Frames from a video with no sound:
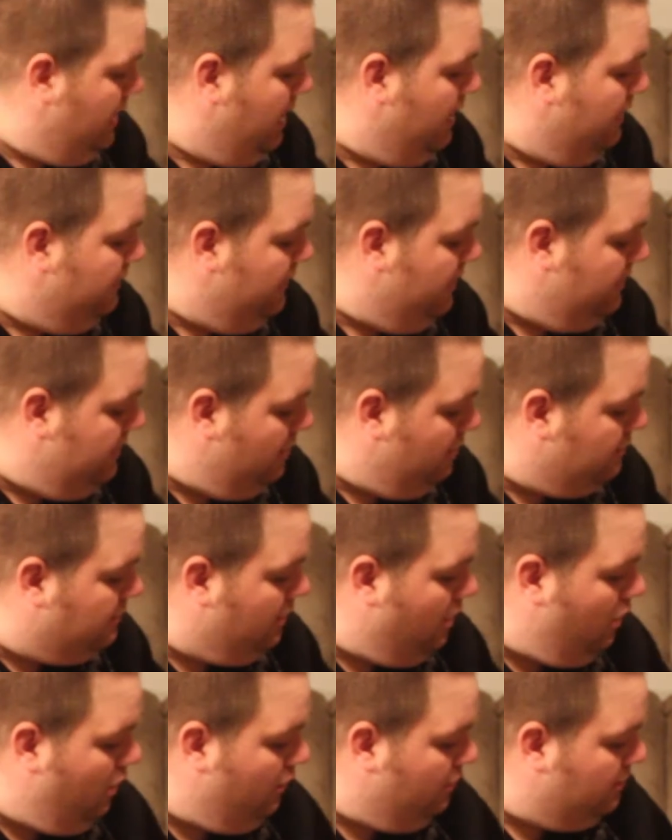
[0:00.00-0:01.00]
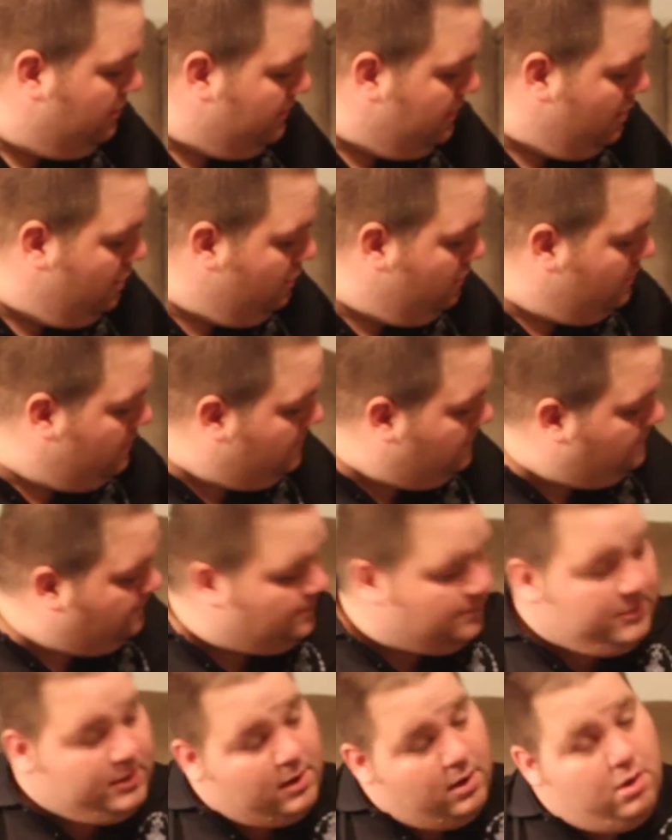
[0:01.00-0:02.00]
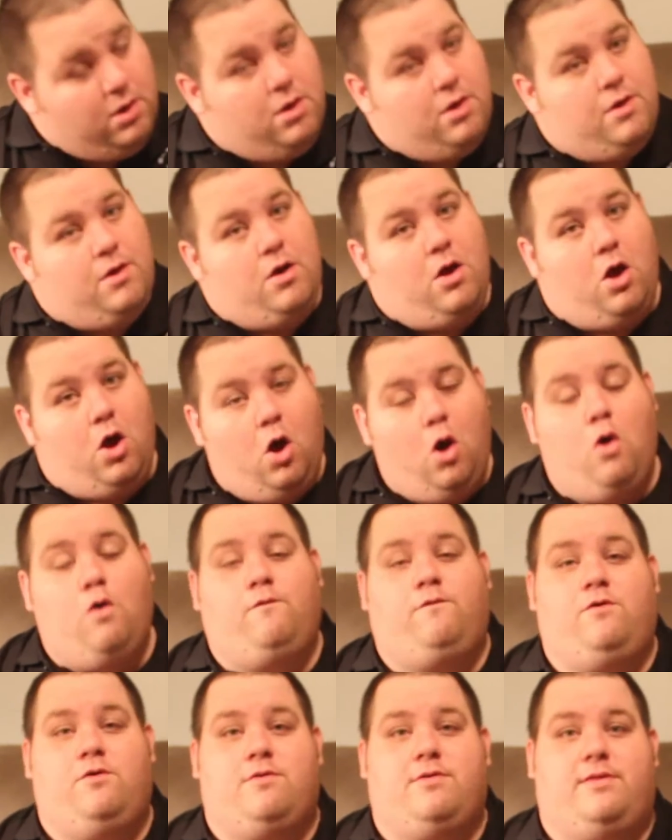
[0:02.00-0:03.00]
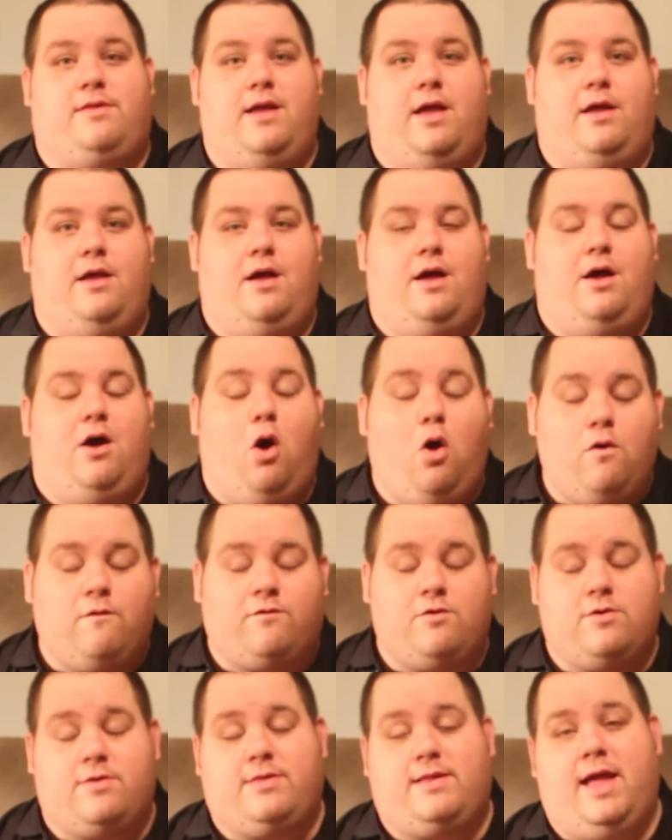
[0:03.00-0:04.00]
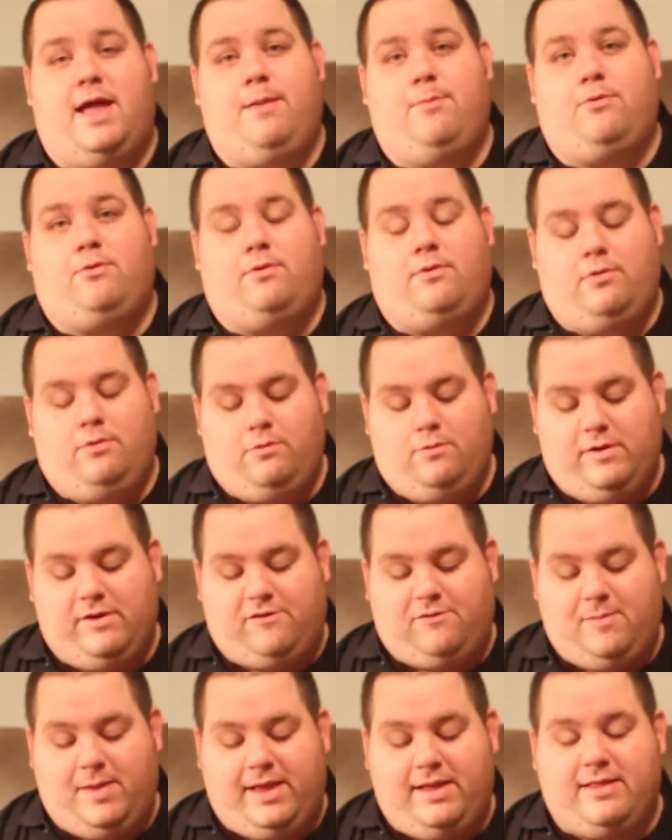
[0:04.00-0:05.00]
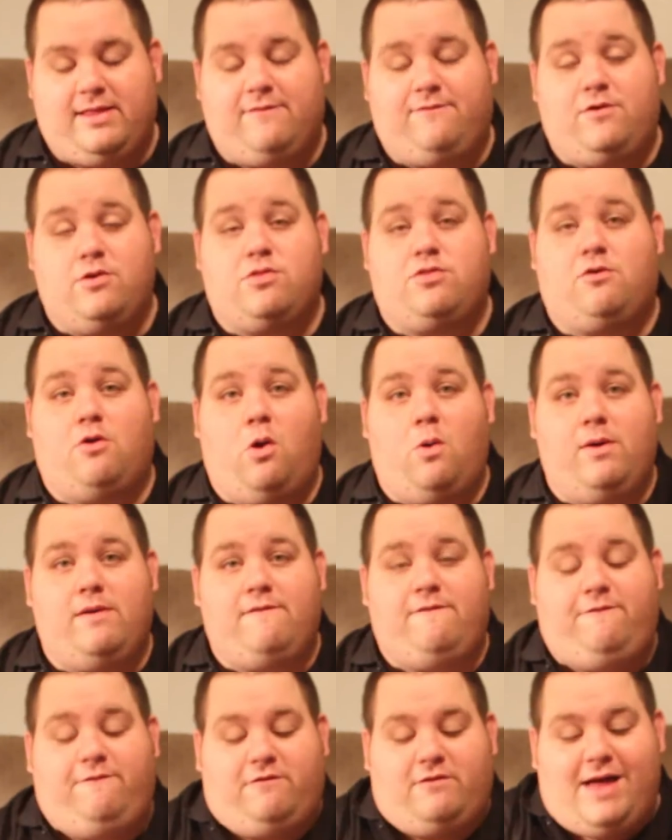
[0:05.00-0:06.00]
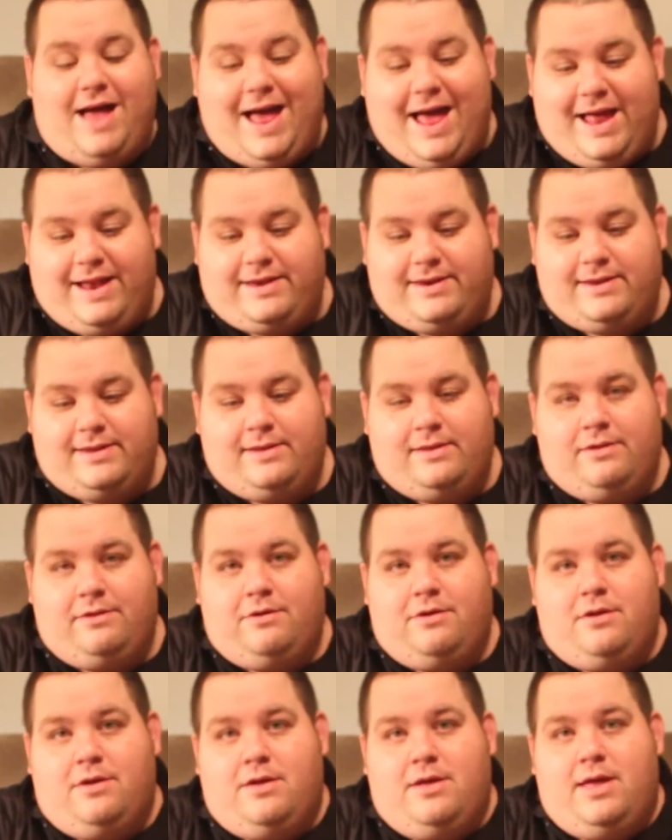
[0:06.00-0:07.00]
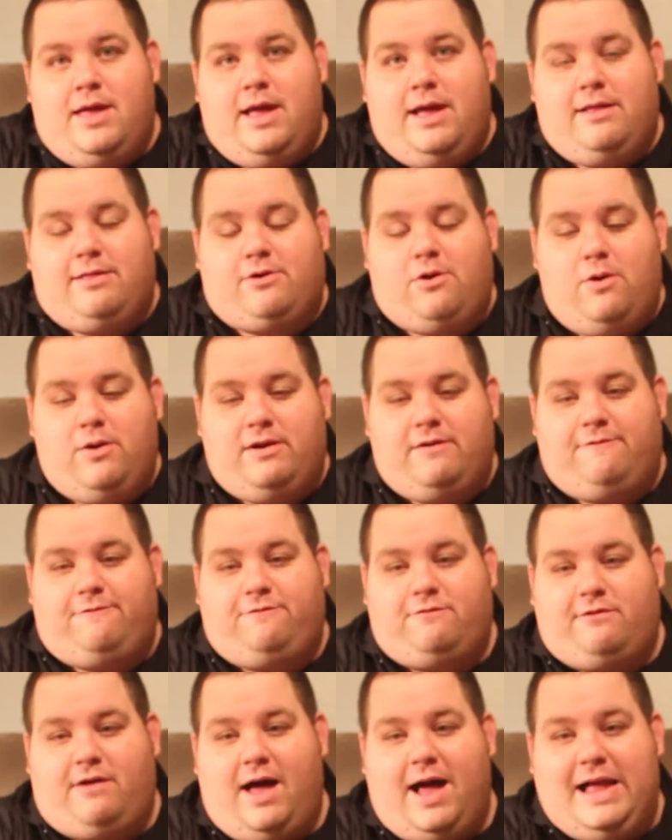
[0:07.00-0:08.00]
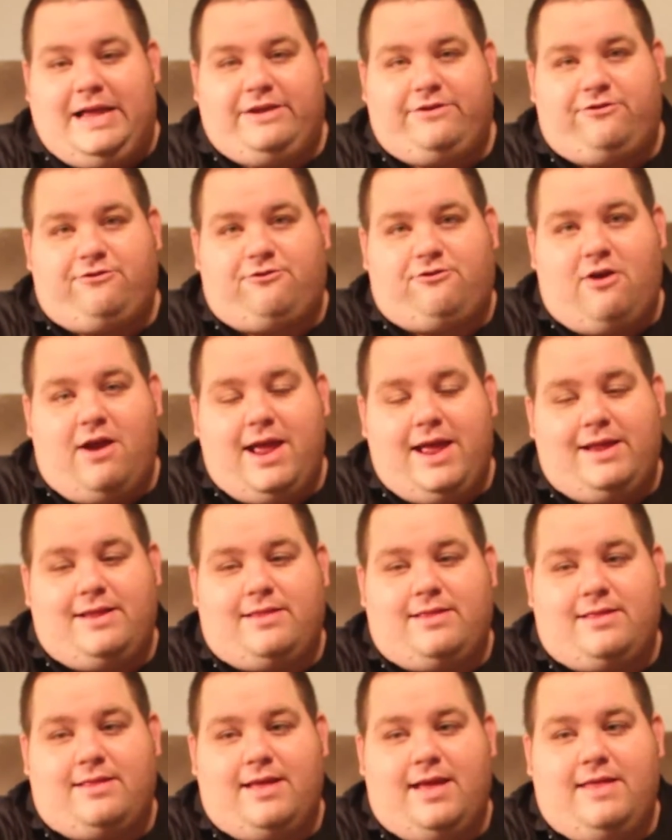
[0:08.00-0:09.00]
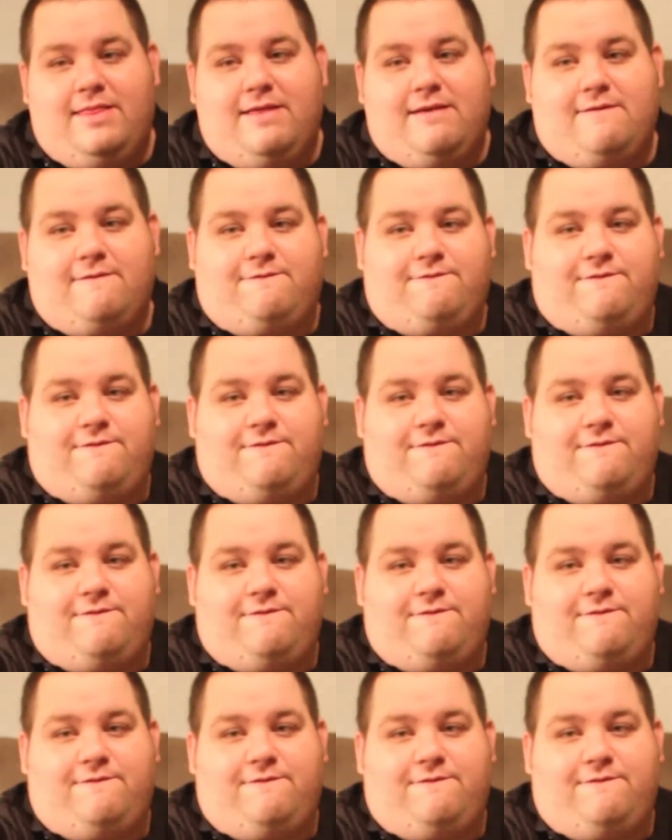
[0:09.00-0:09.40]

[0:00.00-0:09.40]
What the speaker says: And then there's also overstable, which means if you throw it flat, it's going to fly straight and then